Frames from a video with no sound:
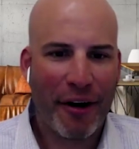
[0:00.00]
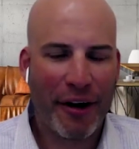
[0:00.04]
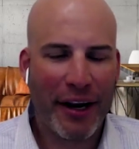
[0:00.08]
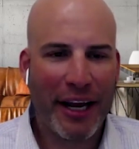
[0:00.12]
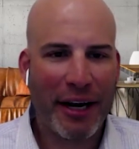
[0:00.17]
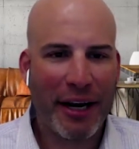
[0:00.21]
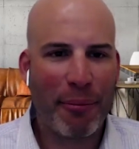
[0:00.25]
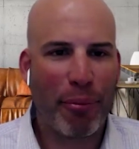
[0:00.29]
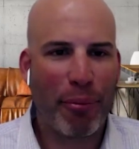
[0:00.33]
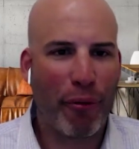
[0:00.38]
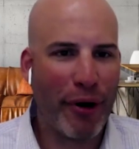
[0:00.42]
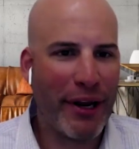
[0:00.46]

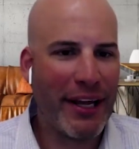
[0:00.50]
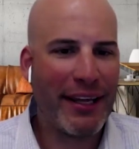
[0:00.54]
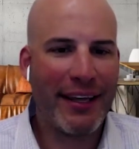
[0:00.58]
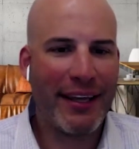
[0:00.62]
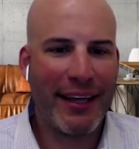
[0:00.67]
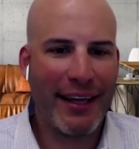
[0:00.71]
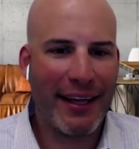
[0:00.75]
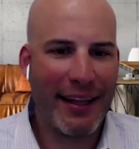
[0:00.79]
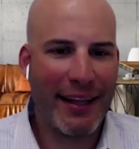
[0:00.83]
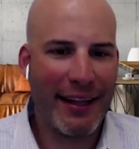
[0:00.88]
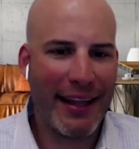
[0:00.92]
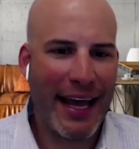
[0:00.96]
kind of
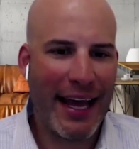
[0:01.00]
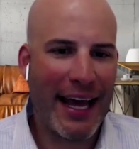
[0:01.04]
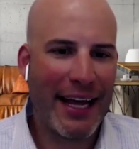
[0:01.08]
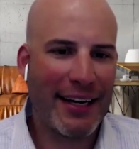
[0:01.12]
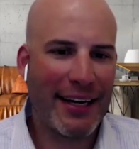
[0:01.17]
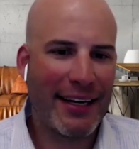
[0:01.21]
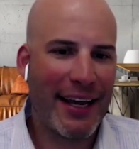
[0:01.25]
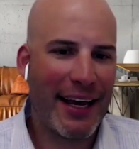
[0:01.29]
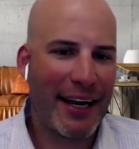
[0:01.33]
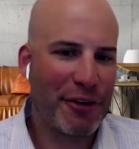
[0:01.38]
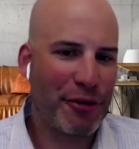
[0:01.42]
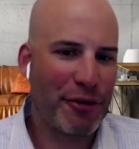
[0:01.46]
breaking that
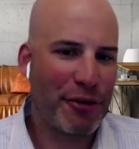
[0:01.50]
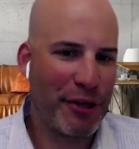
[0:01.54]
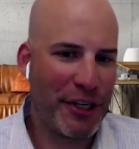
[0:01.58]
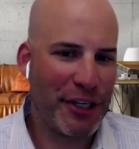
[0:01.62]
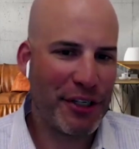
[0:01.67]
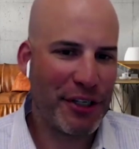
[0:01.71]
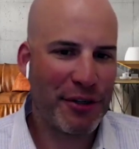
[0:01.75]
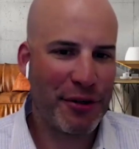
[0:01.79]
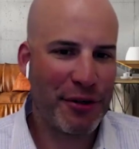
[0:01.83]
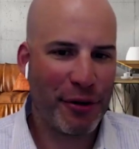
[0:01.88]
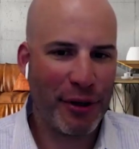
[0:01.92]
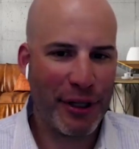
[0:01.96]
kind of
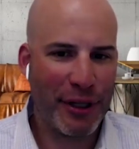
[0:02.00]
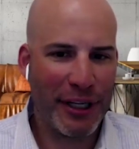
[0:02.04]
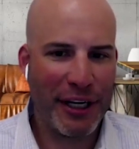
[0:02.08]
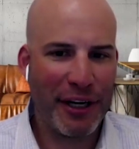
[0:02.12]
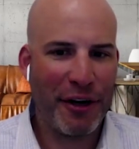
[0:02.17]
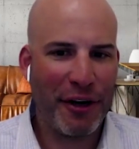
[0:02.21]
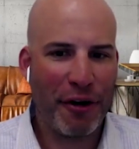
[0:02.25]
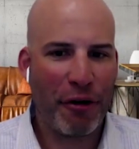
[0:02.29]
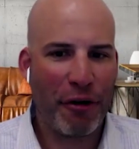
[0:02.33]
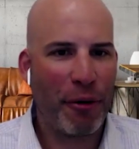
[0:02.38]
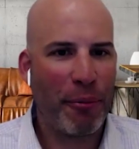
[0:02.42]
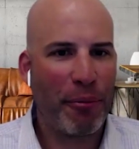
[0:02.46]
traditional
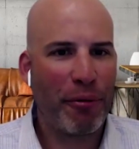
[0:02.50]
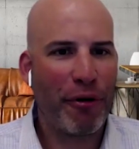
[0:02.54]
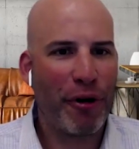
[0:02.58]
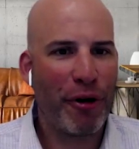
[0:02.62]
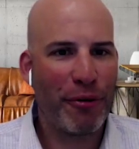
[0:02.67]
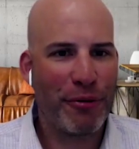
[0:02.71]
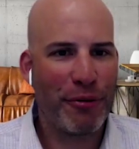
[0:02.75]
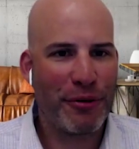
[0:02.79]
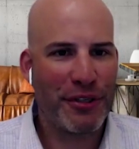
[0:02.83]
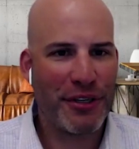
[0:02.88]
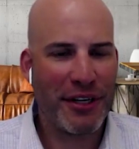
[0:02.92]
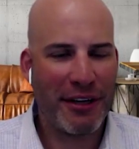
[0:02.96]
linear
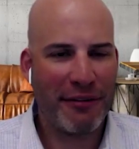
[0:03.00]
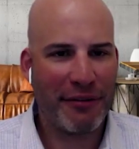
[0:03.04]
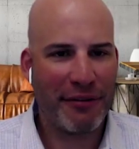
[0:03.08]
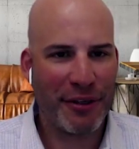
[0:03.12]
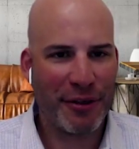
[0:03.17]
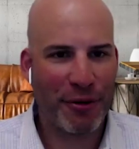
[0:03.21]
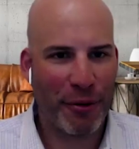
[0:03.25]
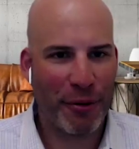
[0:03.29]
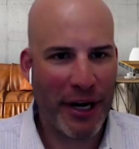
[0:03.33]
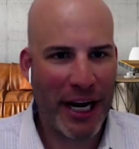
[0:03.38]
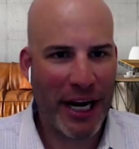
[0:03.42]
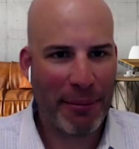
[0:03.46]
approach to
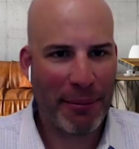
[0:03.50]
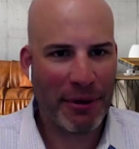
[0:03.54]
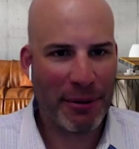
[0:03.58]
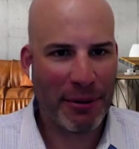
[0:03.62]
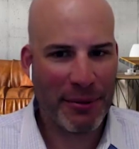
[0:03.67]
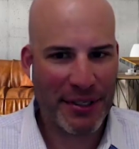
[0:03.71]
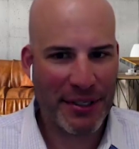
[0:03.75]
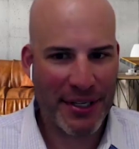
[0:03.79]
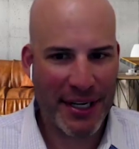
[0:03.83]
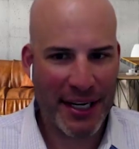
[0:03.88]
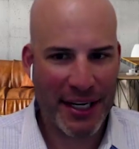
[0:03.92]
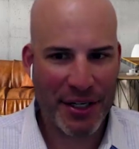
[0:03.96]
inventory
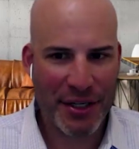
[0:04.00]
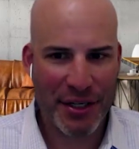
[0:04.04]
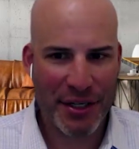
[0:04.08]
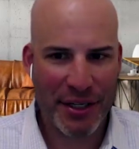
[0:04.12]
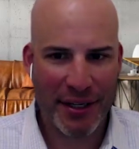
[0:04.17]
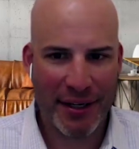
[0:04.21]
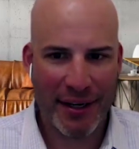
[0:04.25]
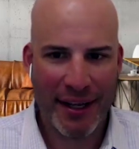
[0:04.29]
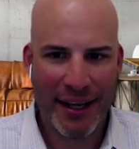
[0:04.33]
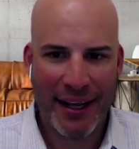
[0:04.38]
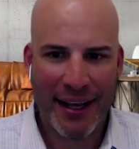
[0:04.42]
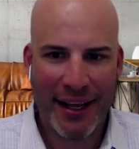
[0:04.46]

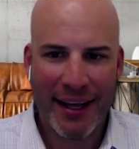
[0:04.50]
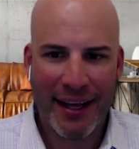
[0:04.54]
optimization.